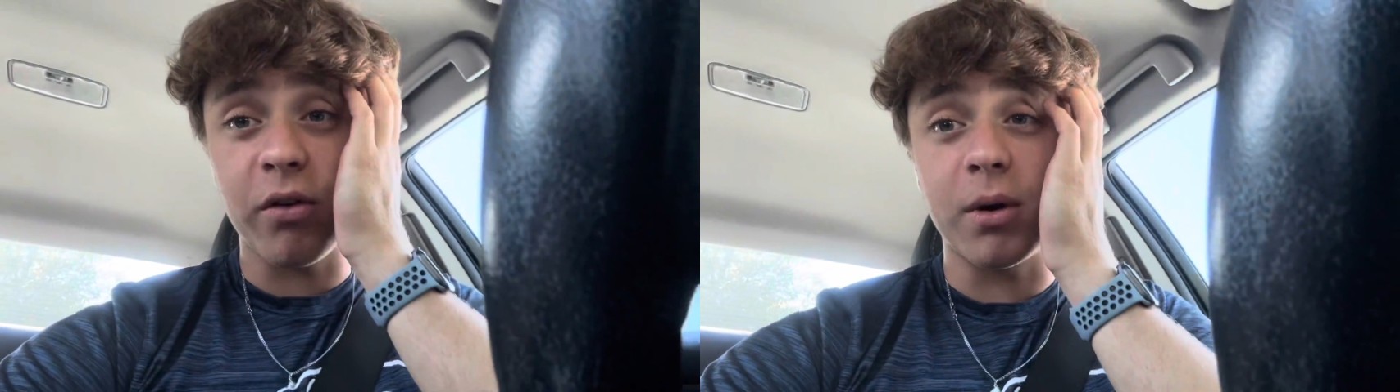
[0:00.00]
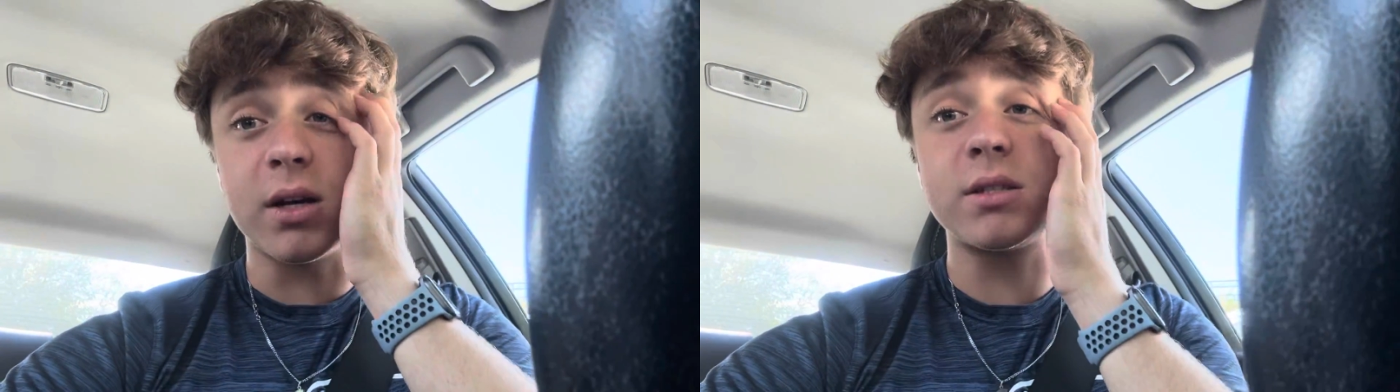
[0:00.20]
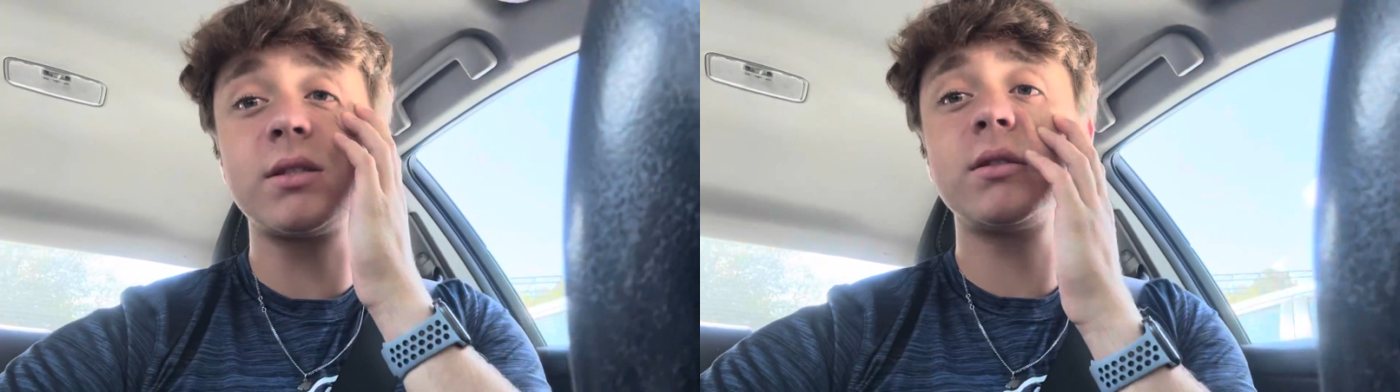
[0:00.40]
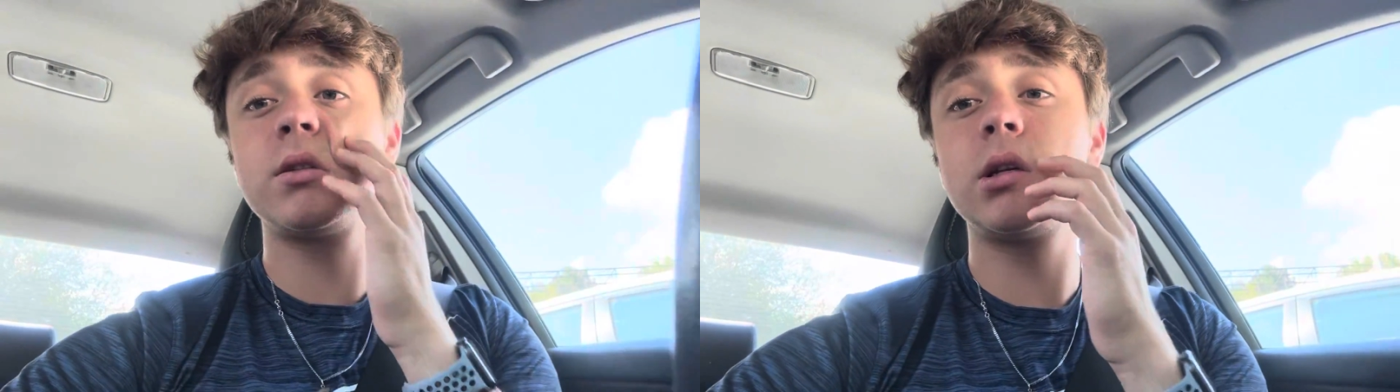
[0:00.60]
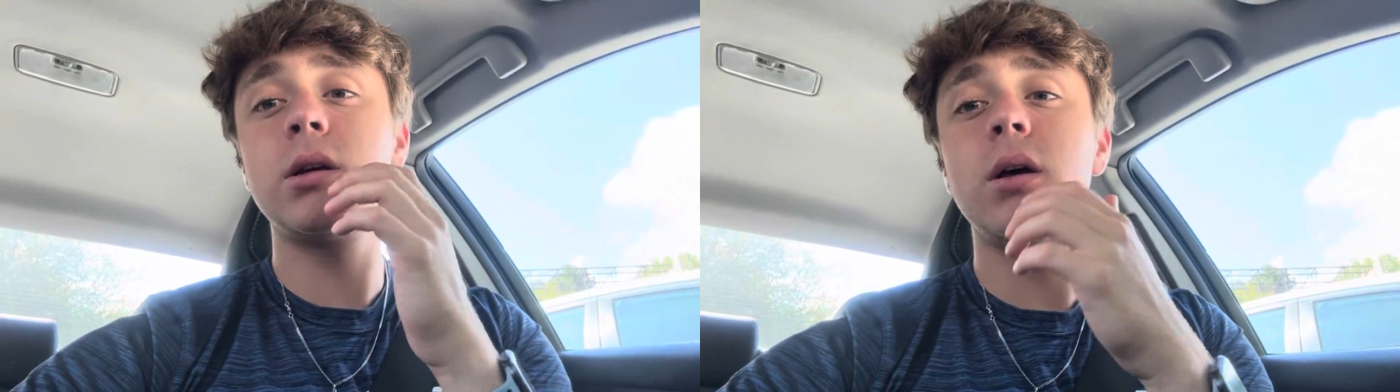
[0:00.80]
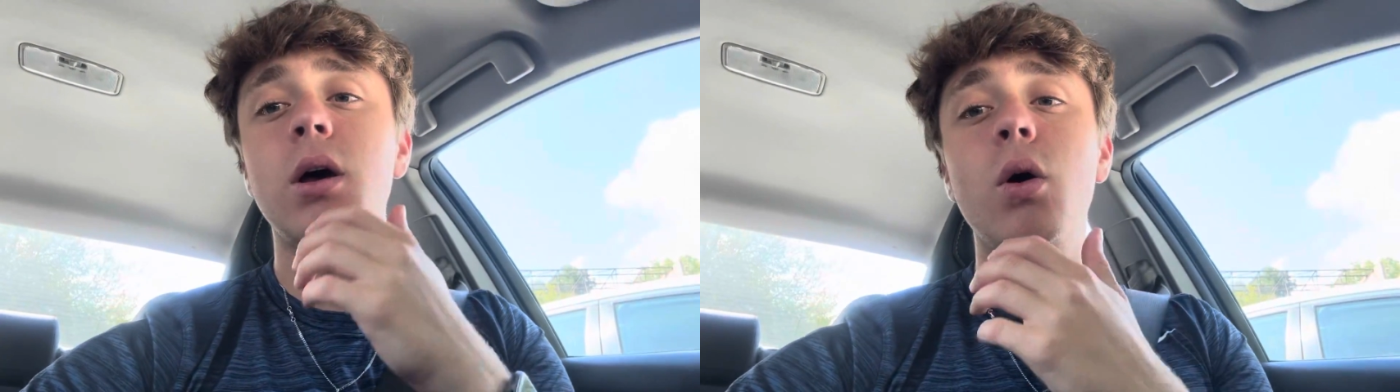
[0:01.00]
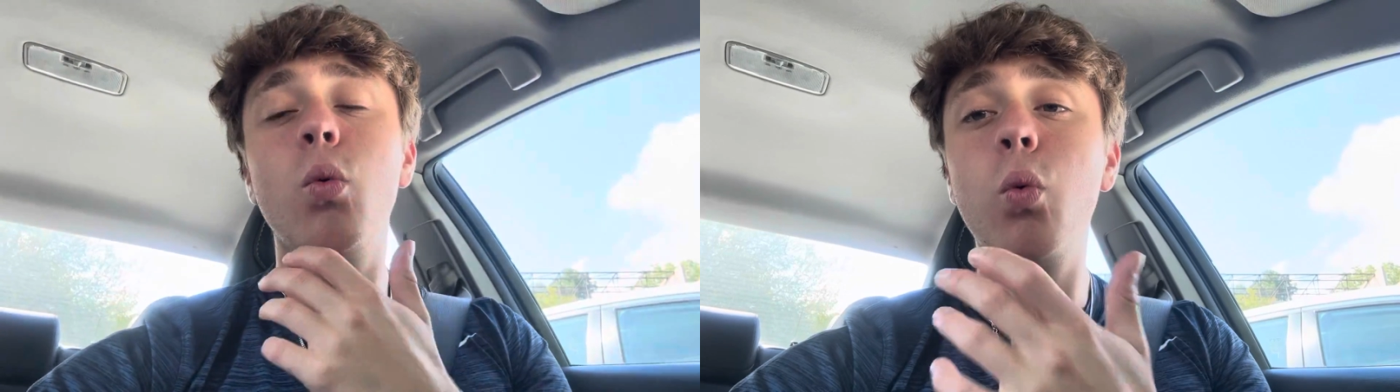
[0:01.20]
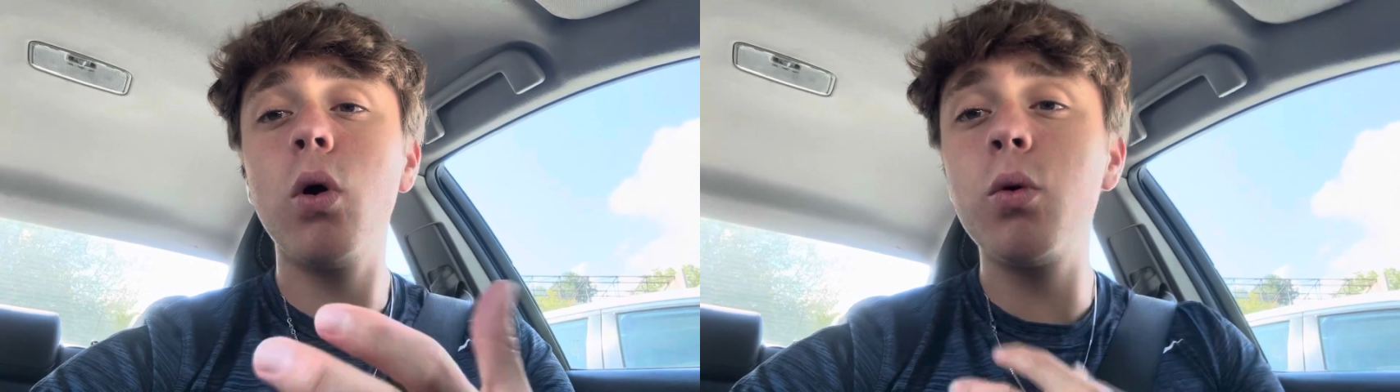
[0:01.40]
from us.
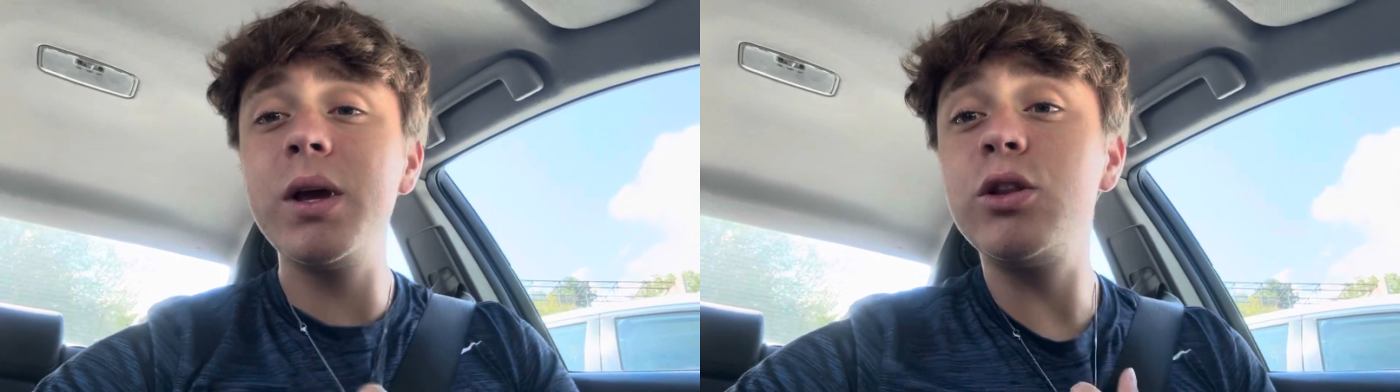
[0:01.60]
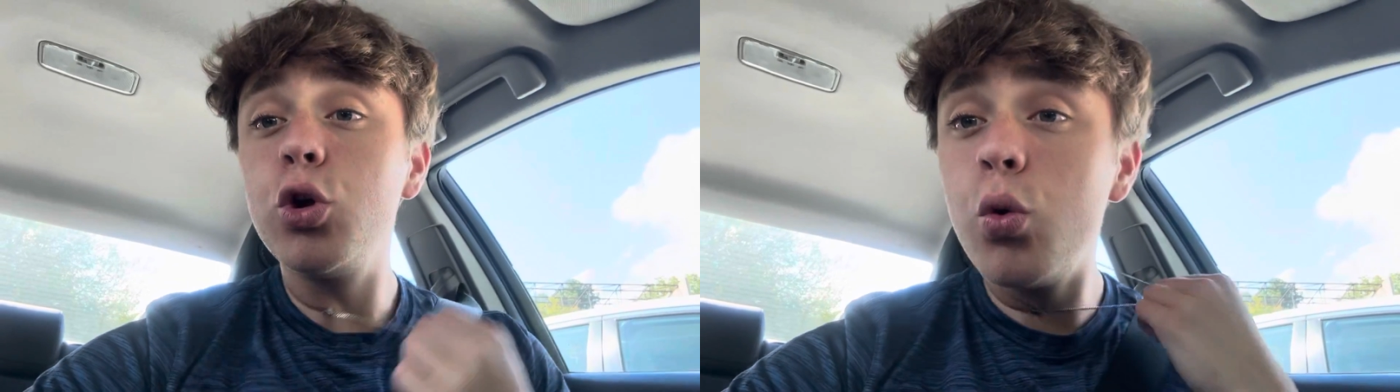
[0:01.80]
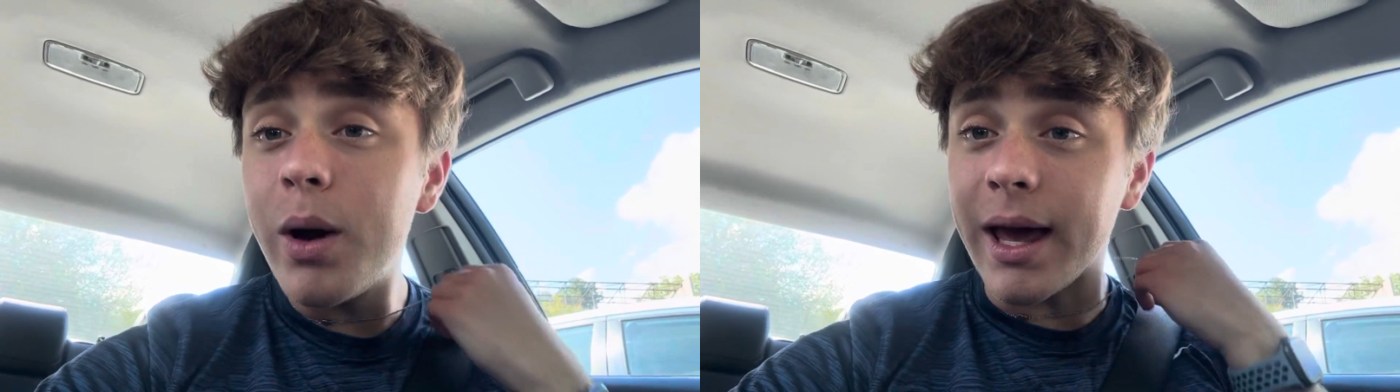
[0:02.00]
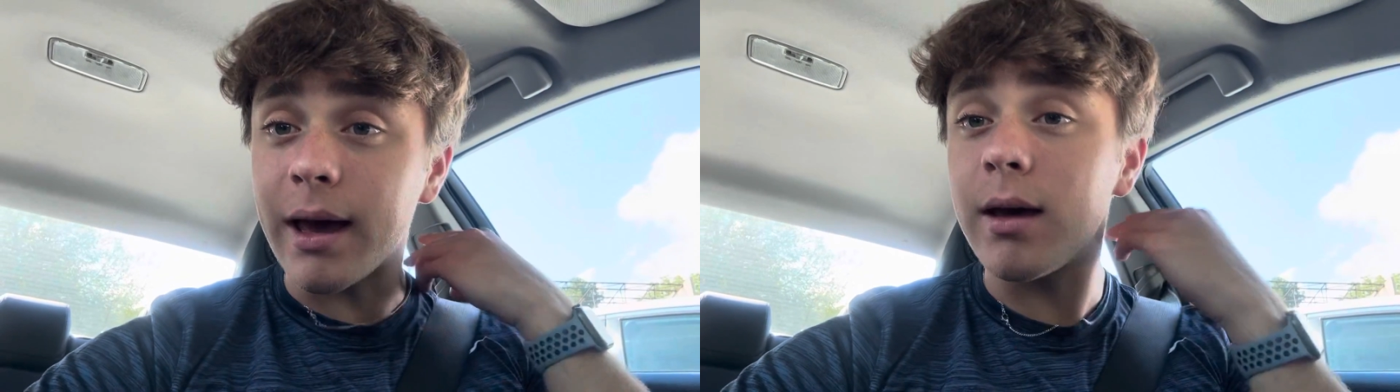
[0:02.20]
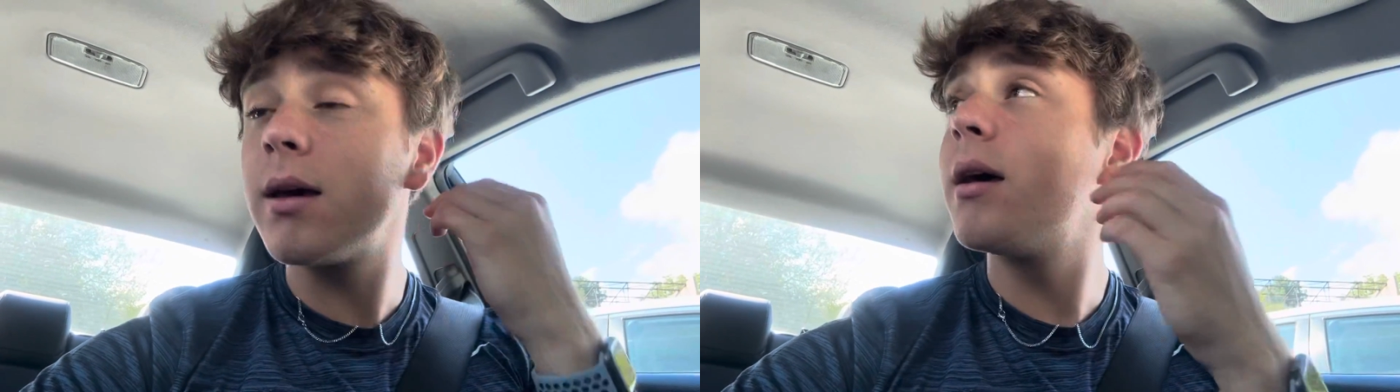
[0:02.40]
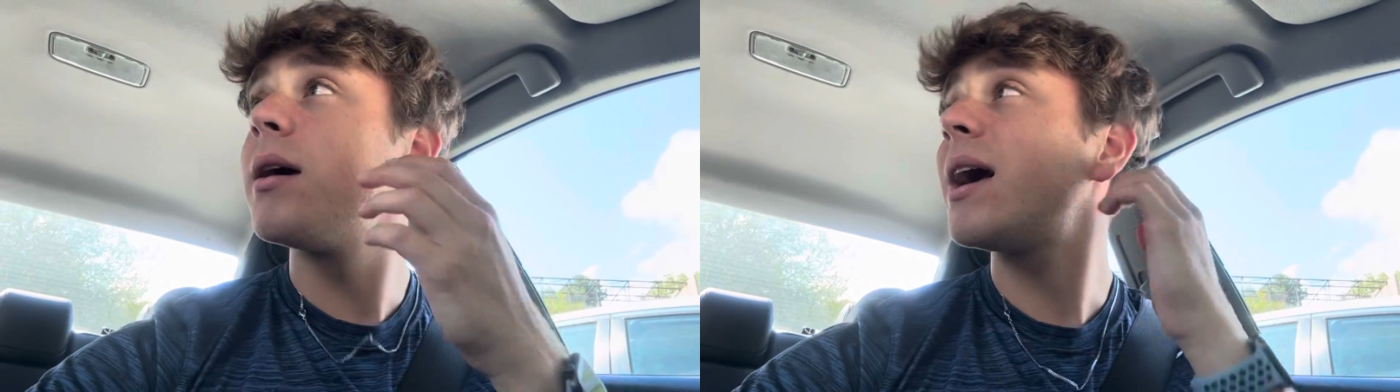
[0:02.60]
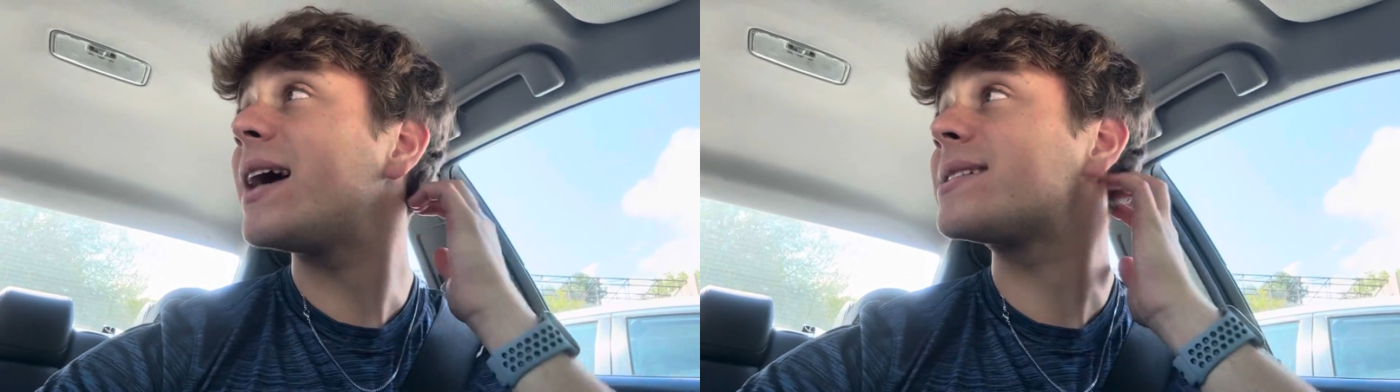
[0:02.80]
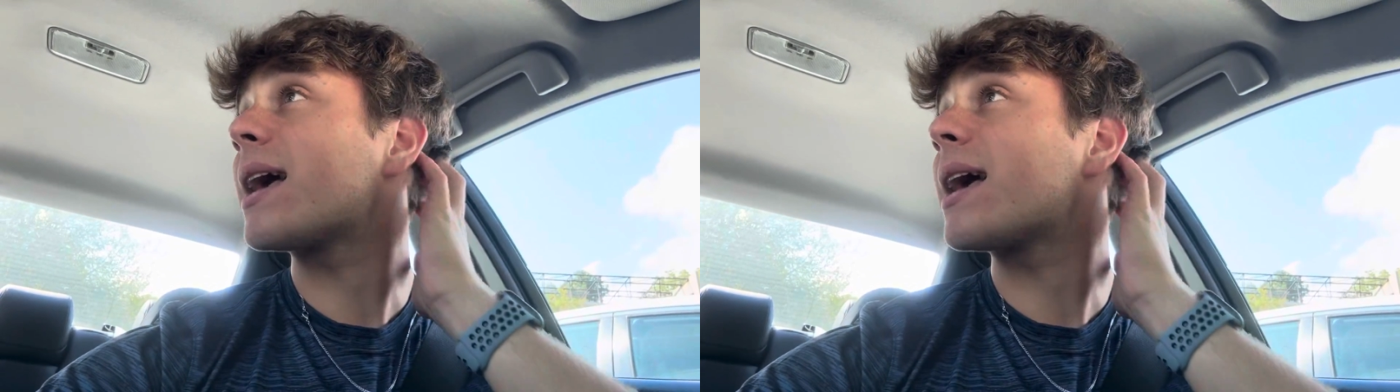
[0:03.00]
What are we doing, guys?